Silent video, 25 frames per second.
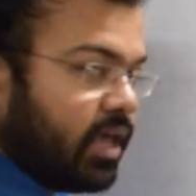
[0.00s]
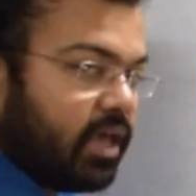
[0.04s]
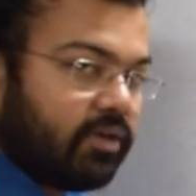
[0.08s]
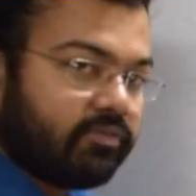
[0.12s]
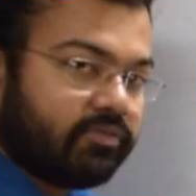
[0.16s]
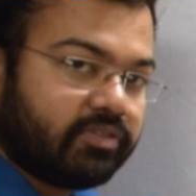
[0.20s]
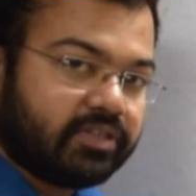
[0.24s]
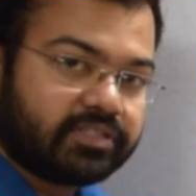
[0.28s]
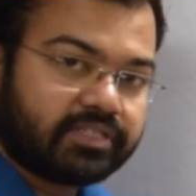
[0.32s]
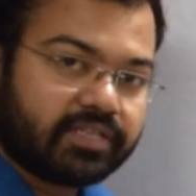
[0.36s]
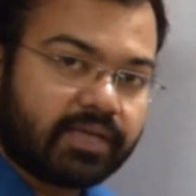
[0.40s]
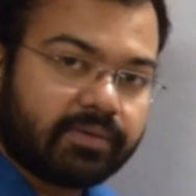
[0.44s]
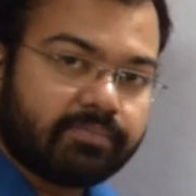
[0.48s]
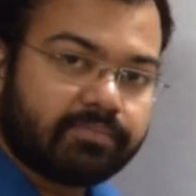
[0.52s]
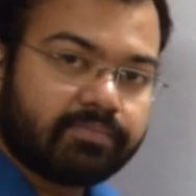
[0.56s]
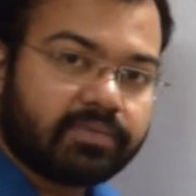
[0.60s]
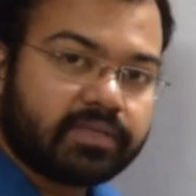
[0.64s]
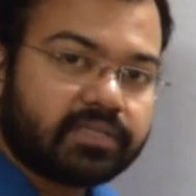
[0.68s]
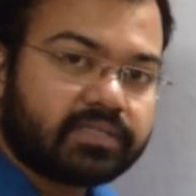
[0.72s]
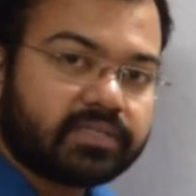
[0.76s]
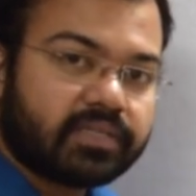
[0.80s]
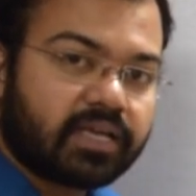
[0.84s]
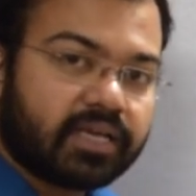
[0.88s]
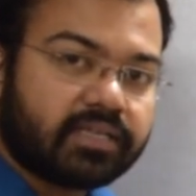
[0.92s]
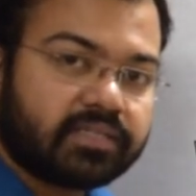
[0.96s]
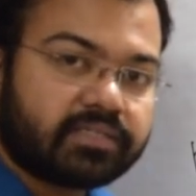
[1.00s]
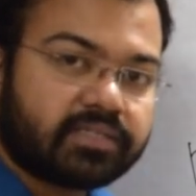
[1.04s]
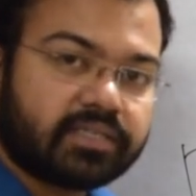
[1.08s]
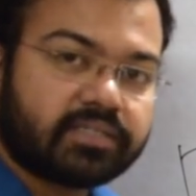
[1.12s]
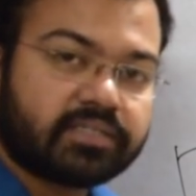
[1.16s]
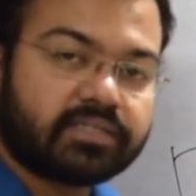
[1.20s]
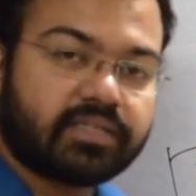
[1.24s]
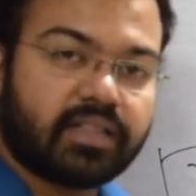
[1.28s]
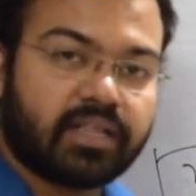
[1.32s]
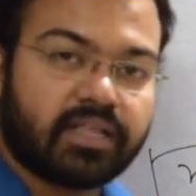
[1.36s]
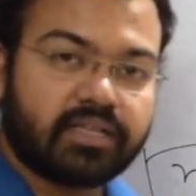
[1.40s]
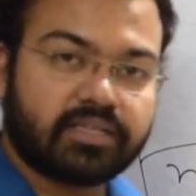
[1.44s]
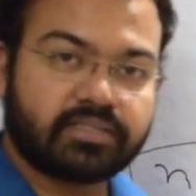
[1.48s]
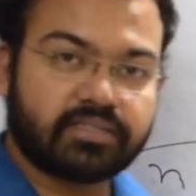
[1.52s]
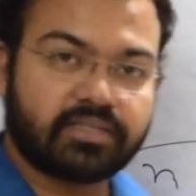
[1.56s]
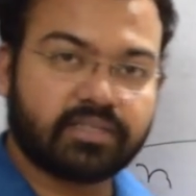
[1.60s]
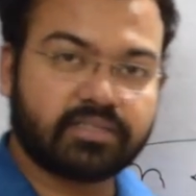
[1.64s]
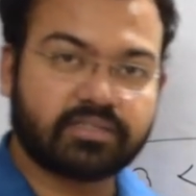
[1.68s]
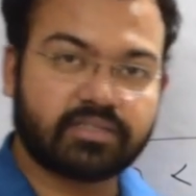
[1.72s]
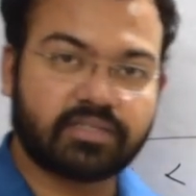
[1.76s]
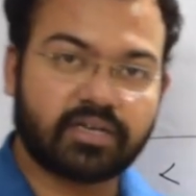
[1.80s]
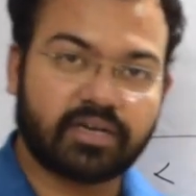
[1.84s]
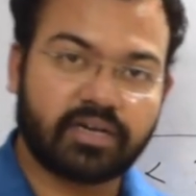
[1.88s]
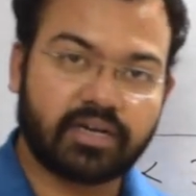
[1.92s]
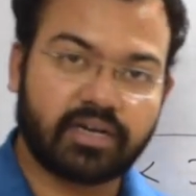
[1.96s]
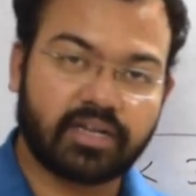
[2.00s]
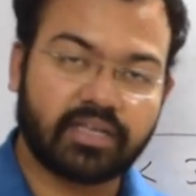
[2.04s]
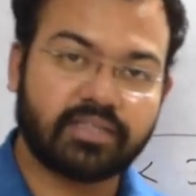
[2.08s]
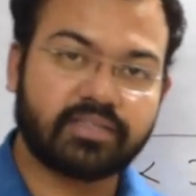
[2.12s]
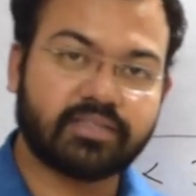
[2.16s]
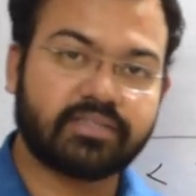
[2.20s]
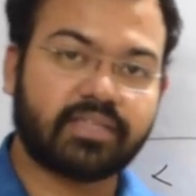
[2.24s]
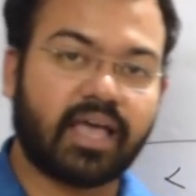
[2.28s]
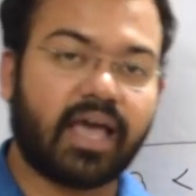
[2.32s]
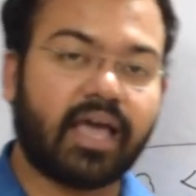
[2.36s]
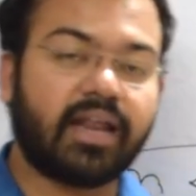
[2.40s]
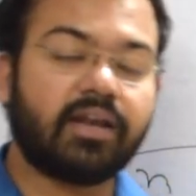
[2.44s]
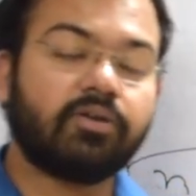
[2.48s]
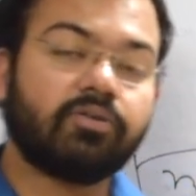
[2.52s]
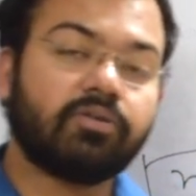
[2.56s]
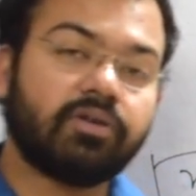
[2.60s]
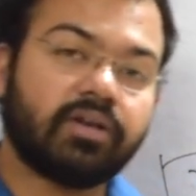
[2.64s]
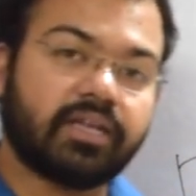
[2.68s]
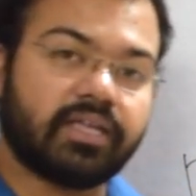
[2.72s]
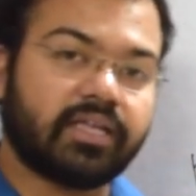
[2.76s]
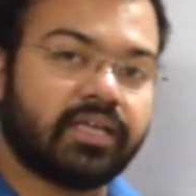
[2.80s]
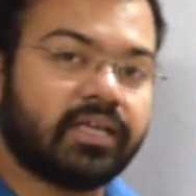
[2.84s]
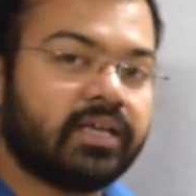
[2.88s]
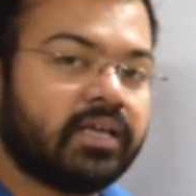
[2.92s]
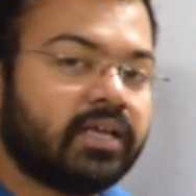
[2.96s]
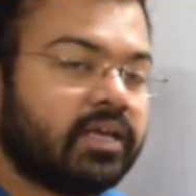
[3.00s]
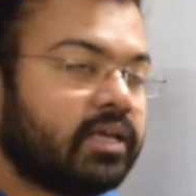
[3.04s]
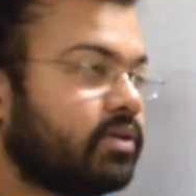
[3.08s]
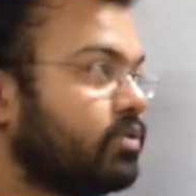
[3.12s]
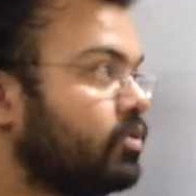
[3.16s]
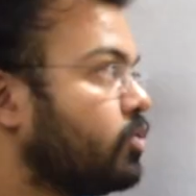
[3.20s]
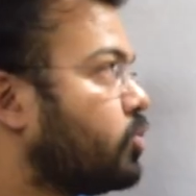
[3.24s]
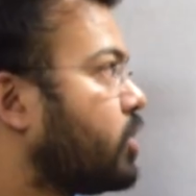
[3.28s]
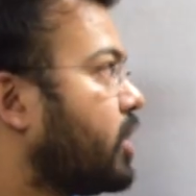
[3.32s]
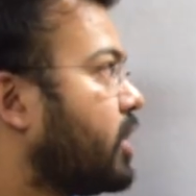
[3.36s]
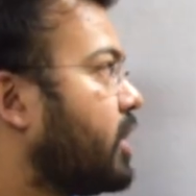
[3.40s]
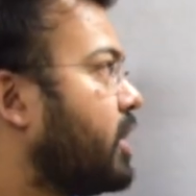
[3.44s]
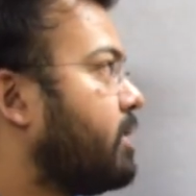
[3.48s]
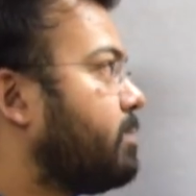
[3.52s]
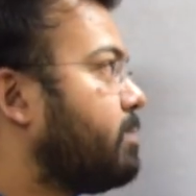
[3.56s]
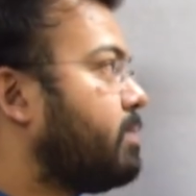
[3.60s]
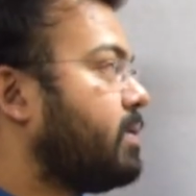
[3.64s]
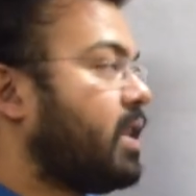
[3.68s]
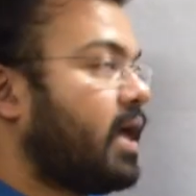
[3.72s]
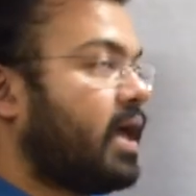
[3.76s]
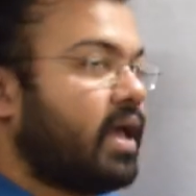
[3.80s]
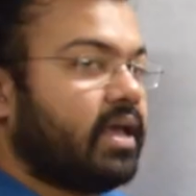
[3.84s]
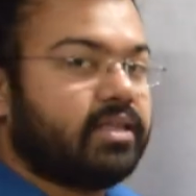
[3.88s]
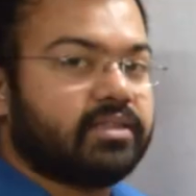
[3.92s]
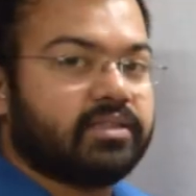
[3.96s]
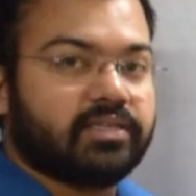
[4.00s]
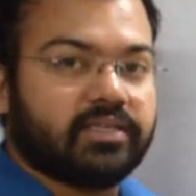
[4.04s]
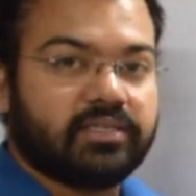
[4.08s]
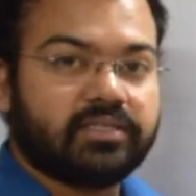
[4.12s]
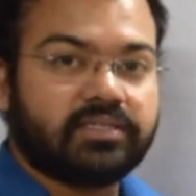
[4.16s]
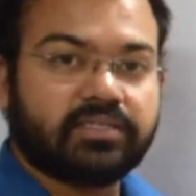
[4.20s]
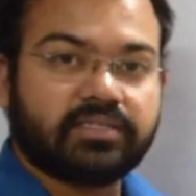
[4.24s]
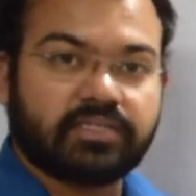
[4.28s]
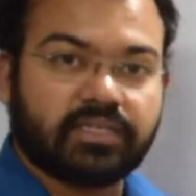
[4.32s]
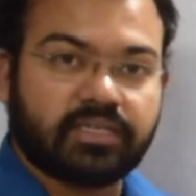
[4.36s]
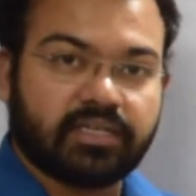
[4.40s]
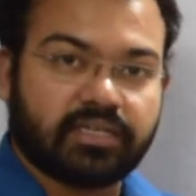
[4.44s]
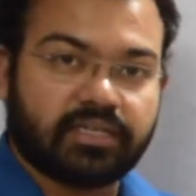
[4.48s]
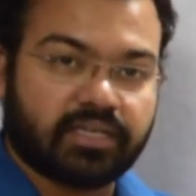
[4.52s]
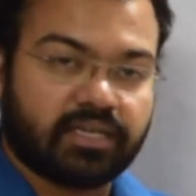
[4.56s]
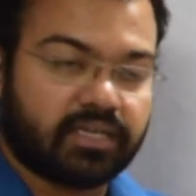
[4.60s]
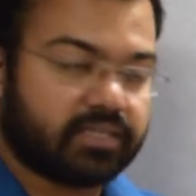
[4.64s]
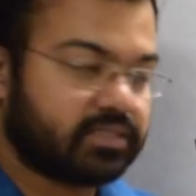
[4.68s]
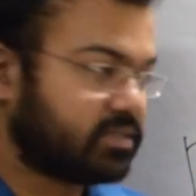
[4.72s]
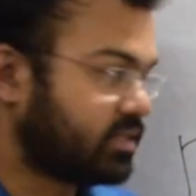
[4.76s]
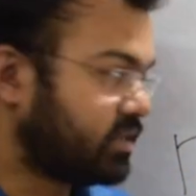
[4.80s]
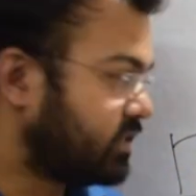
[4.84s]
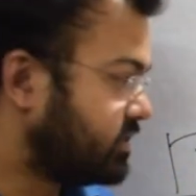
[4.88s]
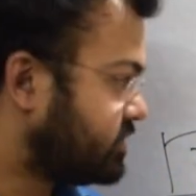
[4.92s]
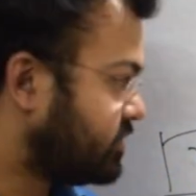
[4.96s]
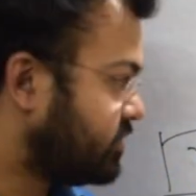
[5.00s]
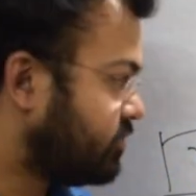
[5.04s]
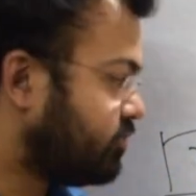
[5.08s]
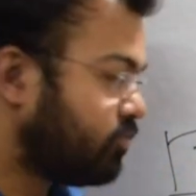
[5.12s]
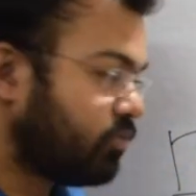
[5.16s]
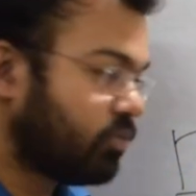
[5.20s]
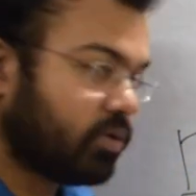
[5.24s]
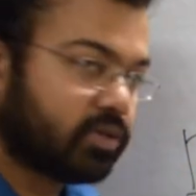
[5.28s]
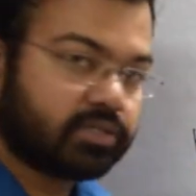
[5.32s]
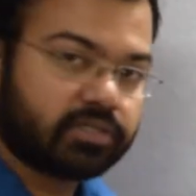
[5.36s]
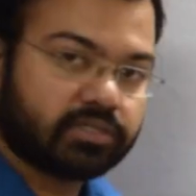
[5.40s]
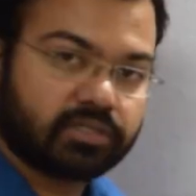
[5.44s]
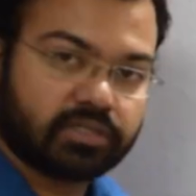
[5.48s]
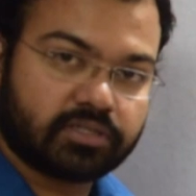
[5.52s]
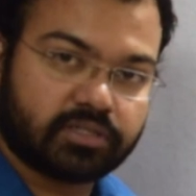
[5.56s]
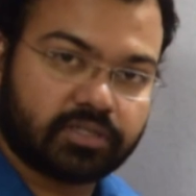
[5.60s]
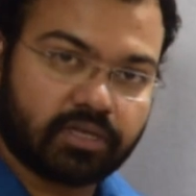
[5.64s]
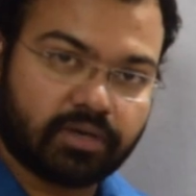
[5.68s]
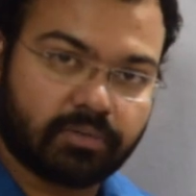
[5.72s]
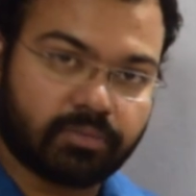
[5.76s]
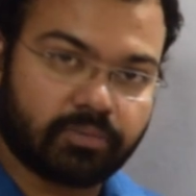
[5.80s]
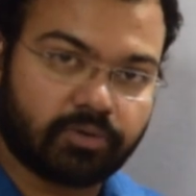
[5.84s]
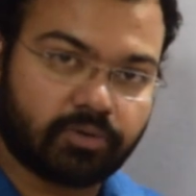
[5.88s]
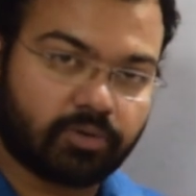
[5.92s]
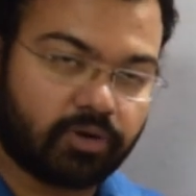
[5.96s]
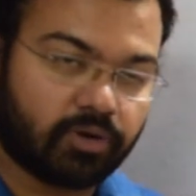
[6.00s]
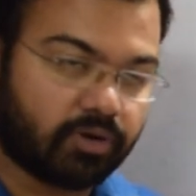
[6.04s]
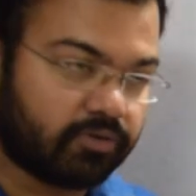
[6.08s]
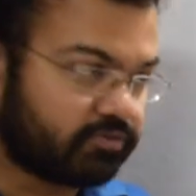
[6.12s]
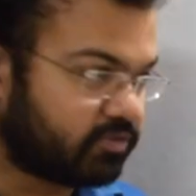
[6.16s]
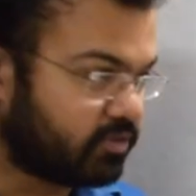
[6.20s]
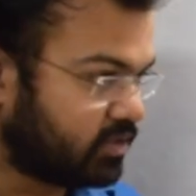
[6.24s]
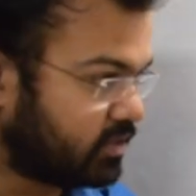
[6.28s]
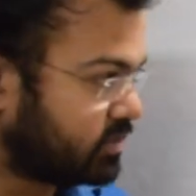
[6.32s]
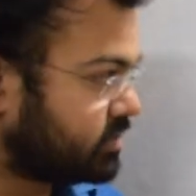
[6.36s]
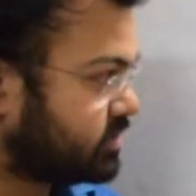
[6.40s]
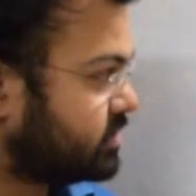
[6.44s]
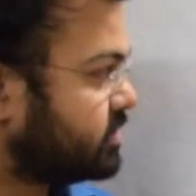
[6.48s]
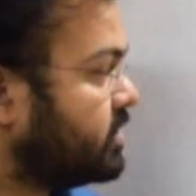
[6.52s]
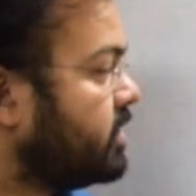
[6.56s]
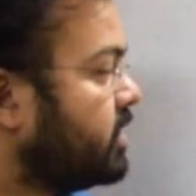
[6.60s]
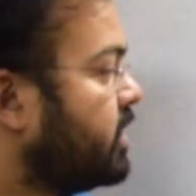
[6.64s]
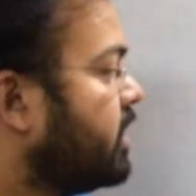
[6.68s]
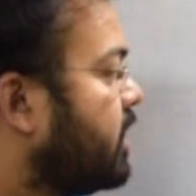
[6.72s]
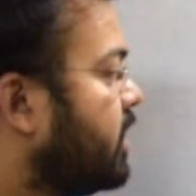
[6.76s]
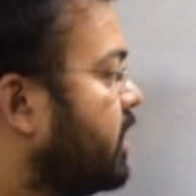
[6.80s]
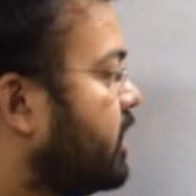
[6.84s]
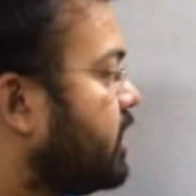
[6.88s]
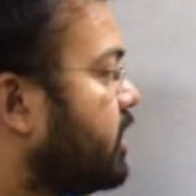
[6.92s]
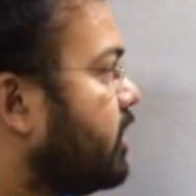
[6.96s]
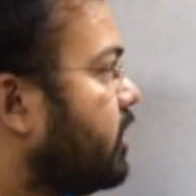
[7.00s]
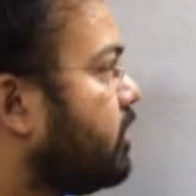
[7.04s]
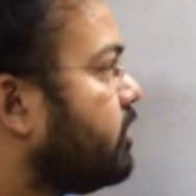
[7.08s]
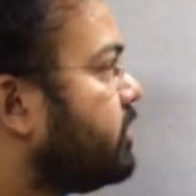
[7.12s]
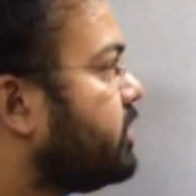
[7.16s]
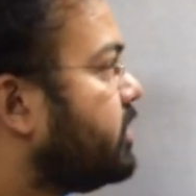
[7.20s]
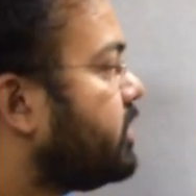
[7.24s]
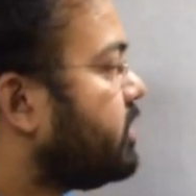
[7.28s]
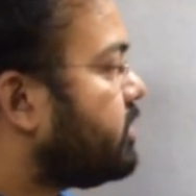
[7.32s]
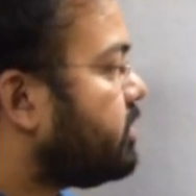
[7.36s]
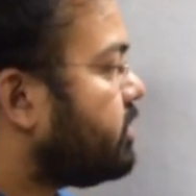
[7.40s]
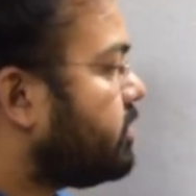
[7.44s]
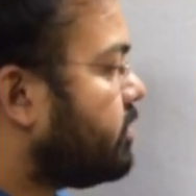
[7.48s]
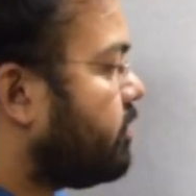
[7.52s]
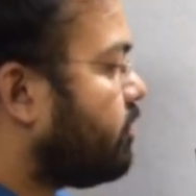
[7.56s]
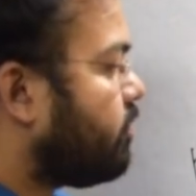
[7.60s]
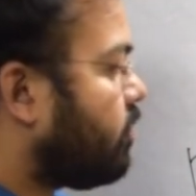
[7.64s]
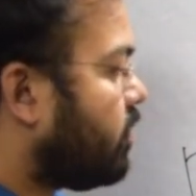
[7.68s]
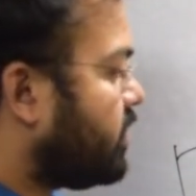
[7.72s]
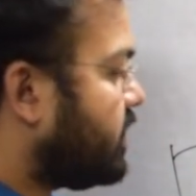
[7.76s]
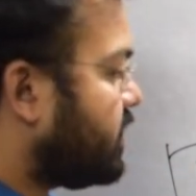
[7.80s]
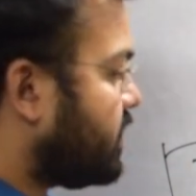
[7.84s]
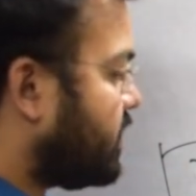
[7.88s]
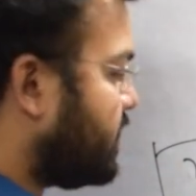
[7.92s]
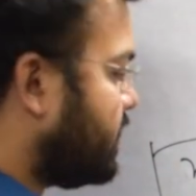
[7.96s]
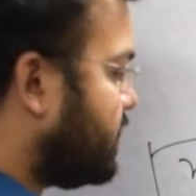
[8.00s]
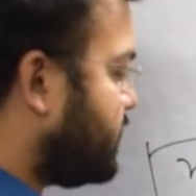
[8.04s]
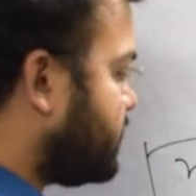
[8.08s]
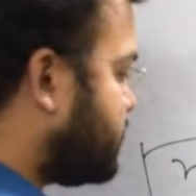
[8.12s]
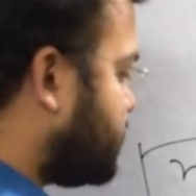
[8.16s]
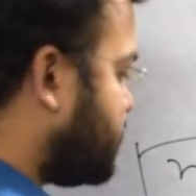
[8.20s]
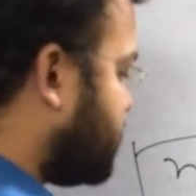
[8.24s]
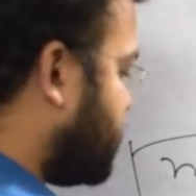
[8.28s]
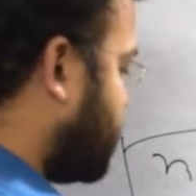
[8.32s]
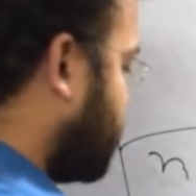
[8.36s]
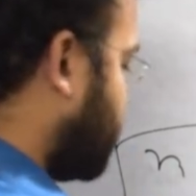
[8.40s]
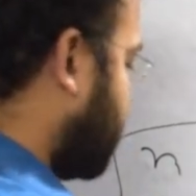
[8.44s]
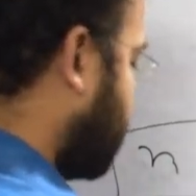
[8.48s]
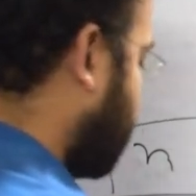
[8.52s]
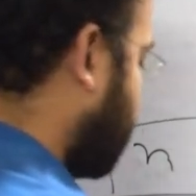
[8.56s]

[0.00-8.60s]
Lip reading: If the sample size is less than 30, then only you can apply this t-test. That's the first thumb rule of this. Now here, what is